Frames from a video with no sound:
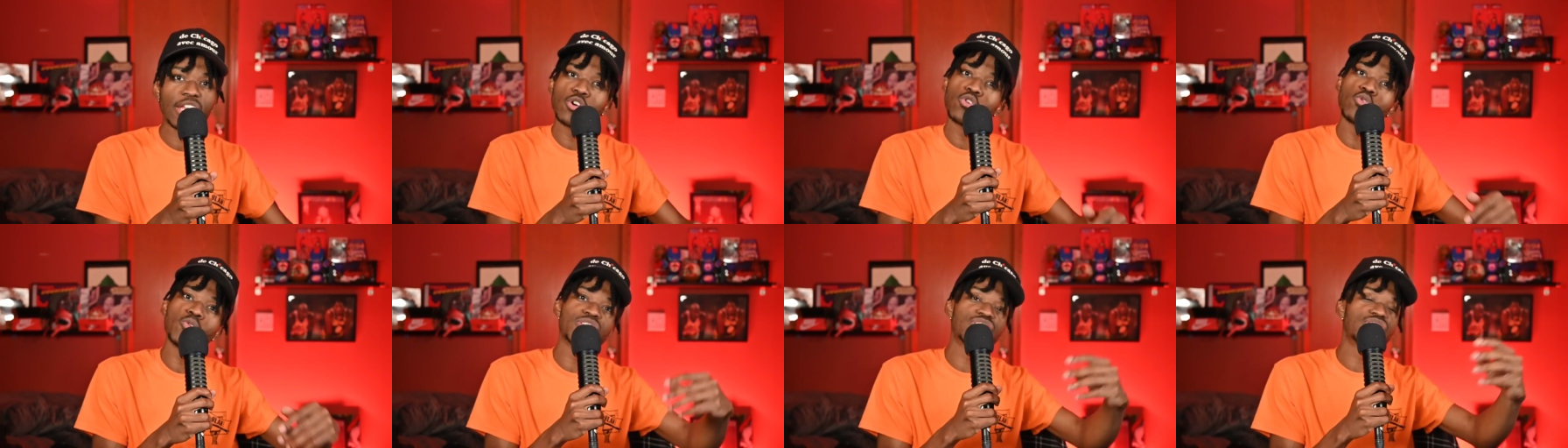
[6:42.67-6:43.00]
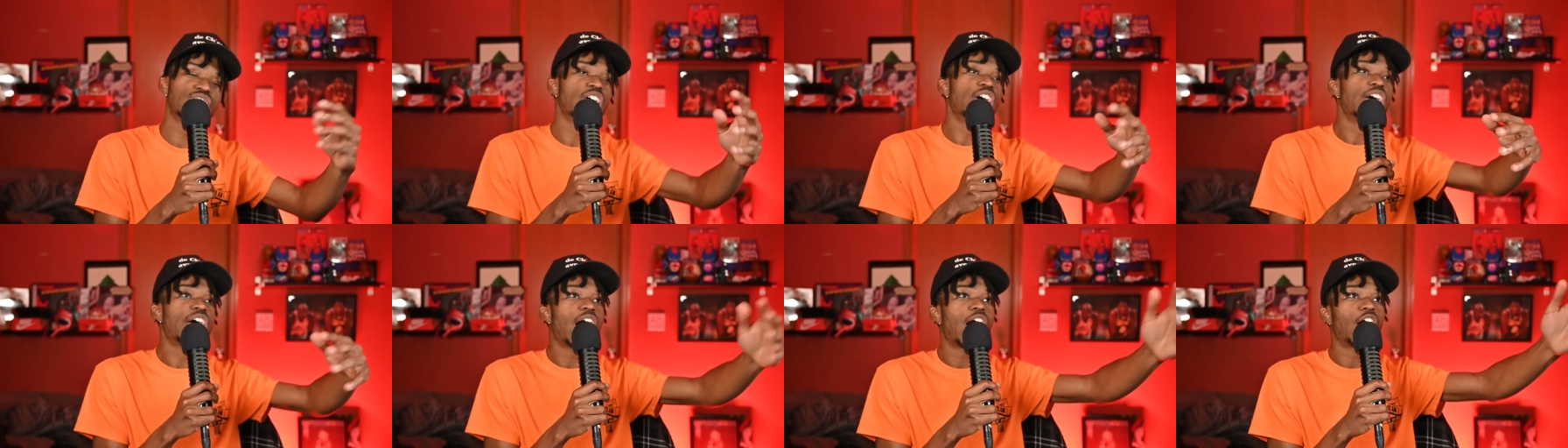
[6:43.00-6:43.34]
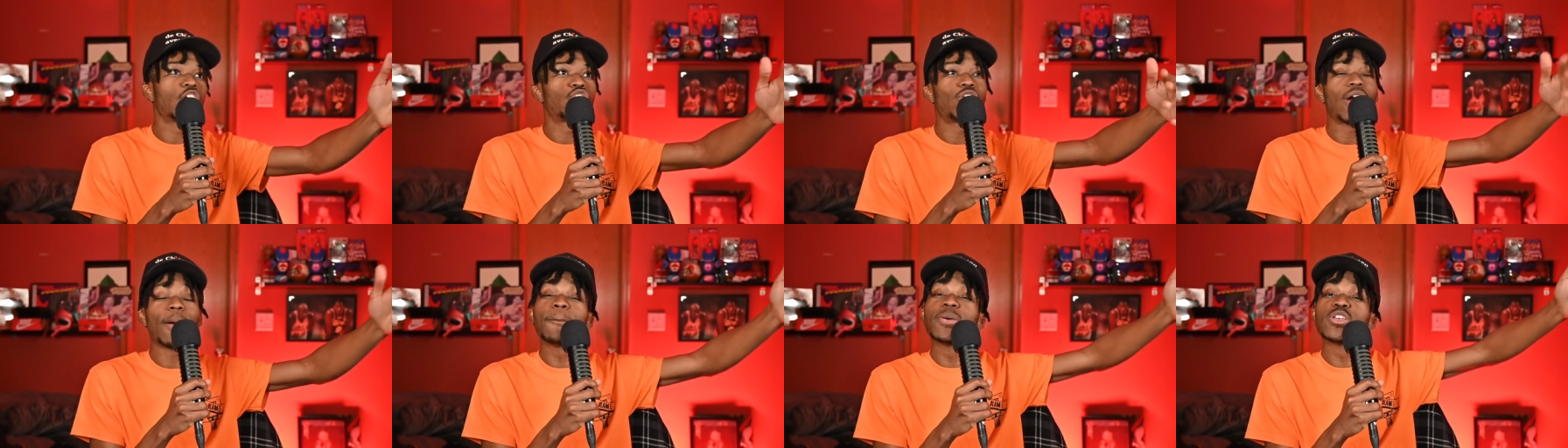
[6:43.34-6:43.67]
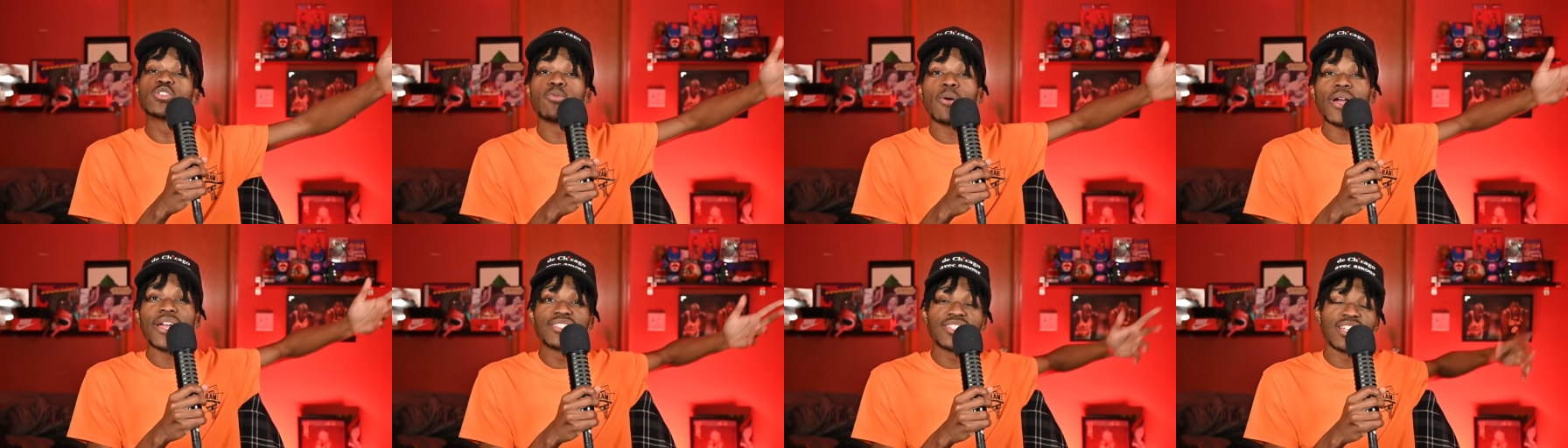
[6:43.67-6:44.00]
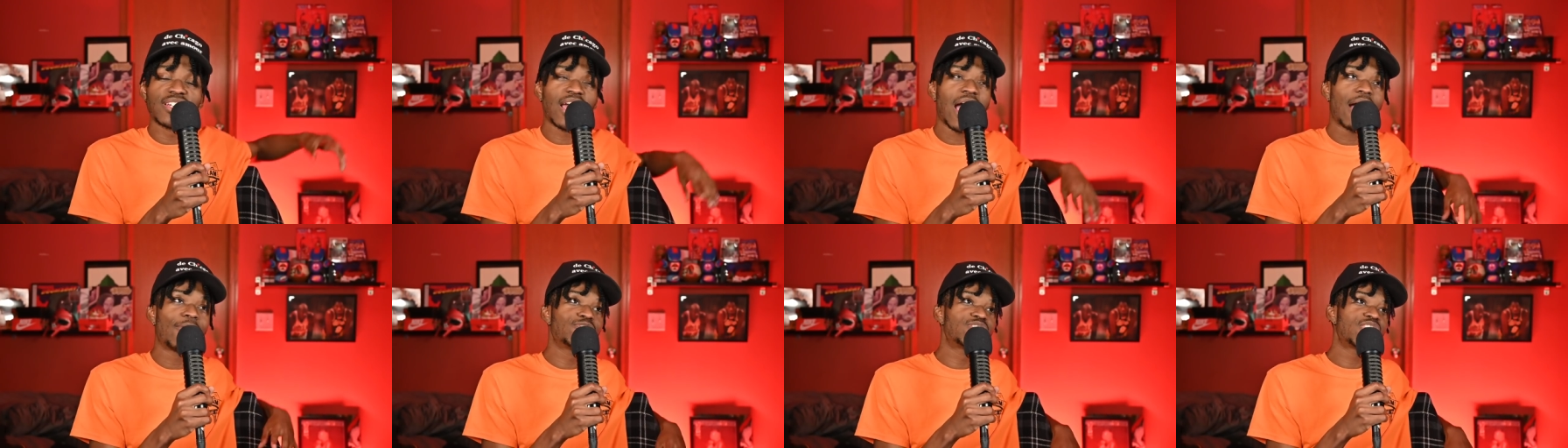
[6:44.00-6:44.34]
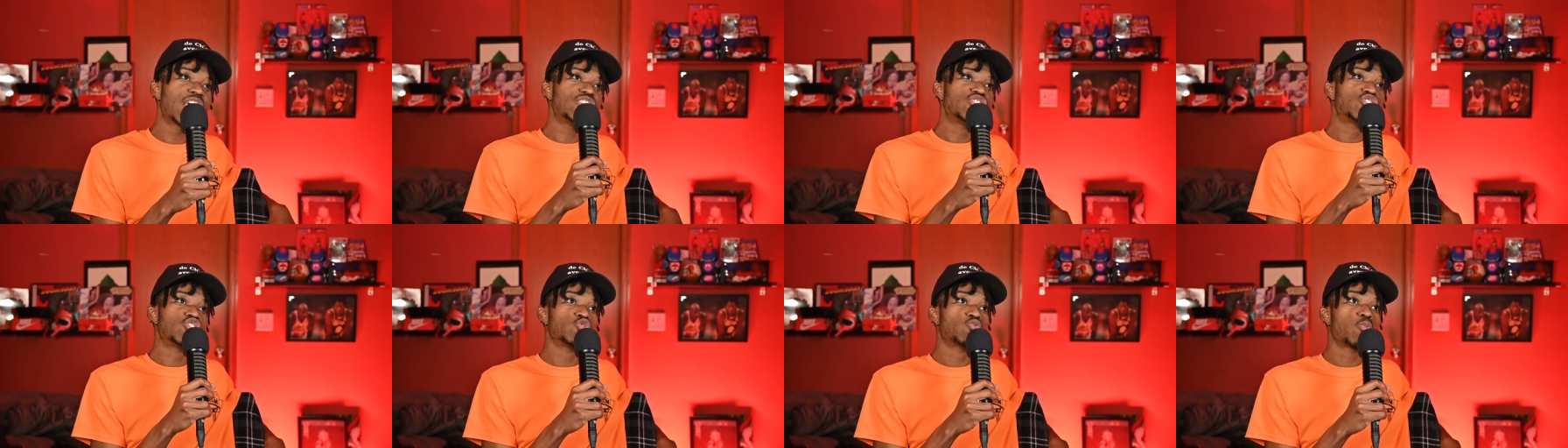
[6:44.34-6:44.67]
who has uh, crept his way into the
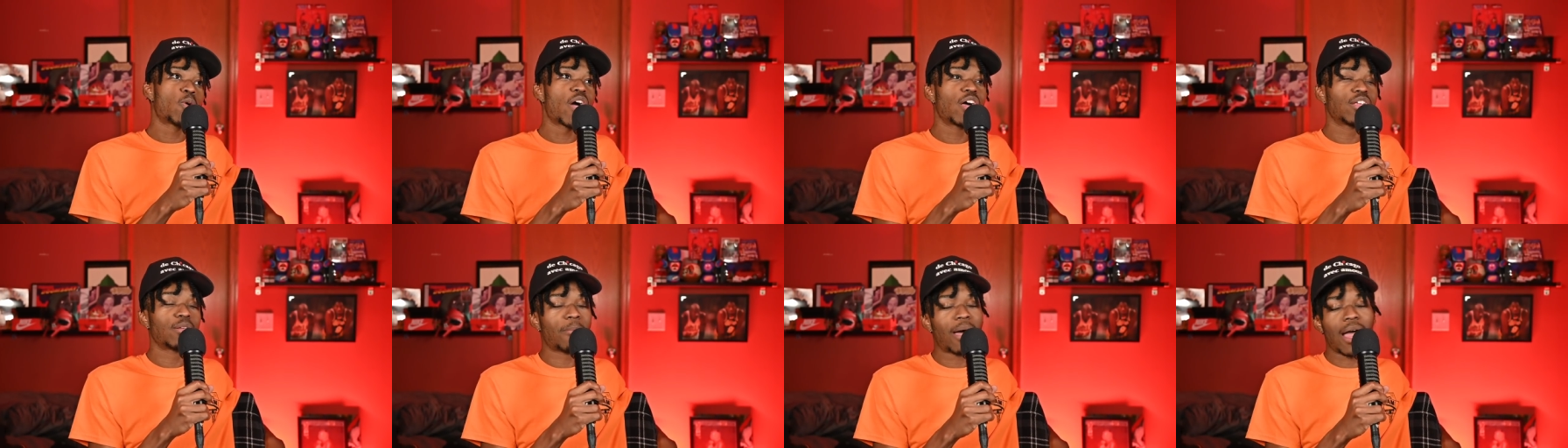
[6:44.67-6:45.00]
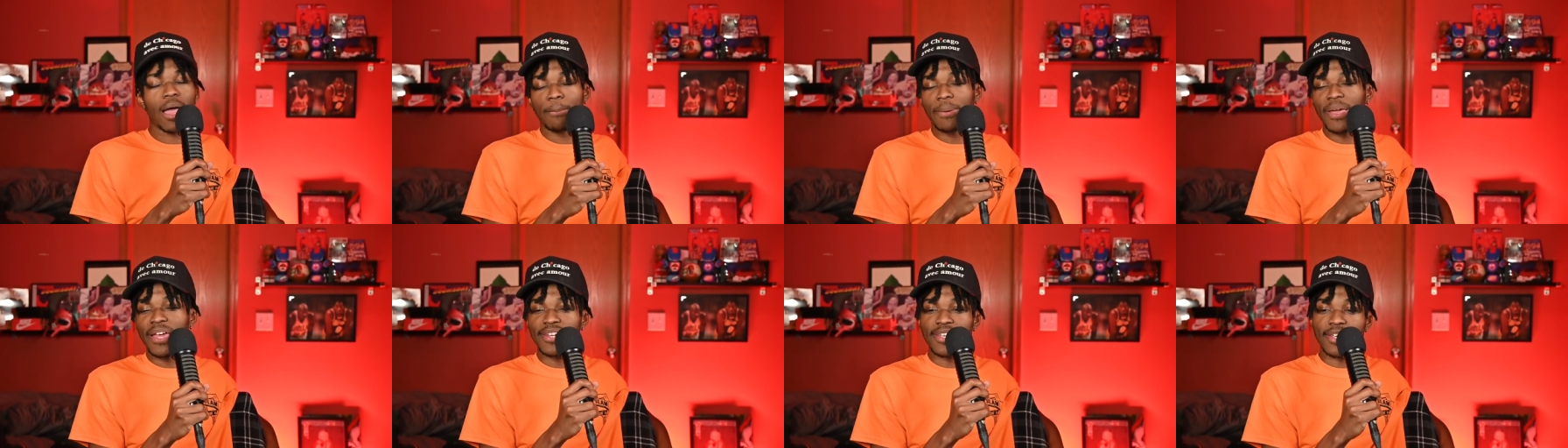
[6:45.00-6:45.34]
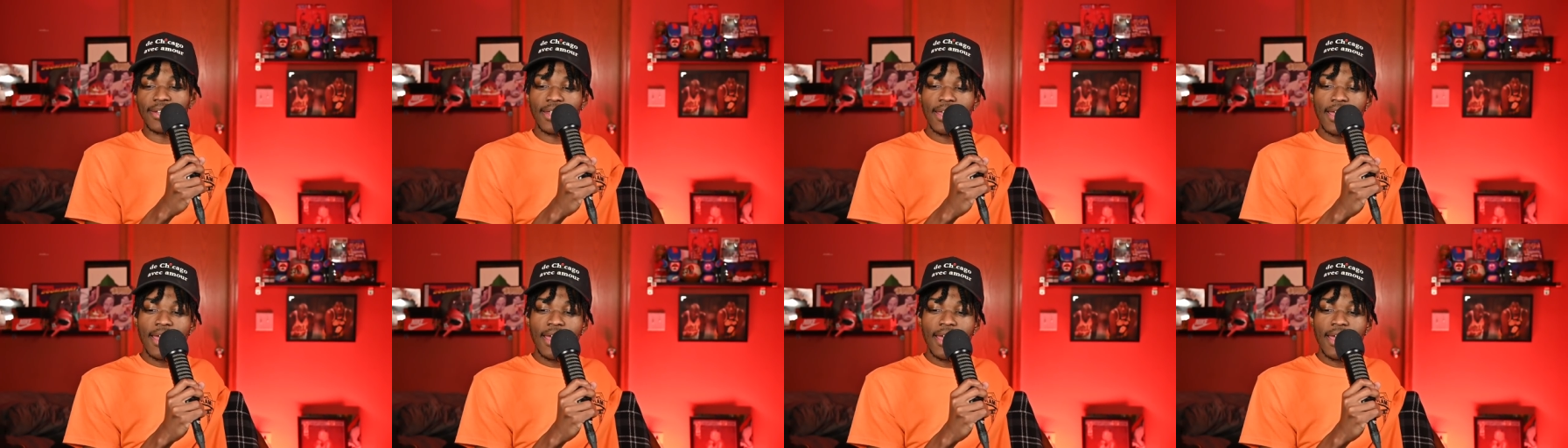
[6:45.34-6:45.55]
conversation as well, in my opinion.